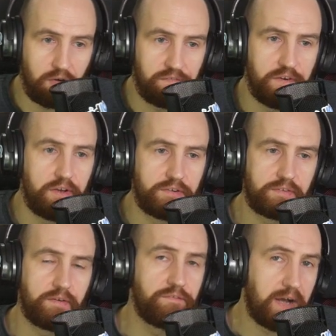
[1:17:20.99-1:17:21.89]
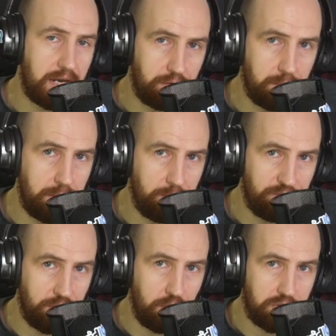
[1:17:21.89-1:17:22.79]
first viral moment
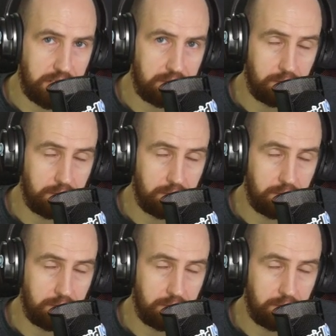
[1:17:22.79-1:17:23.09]
for your channel.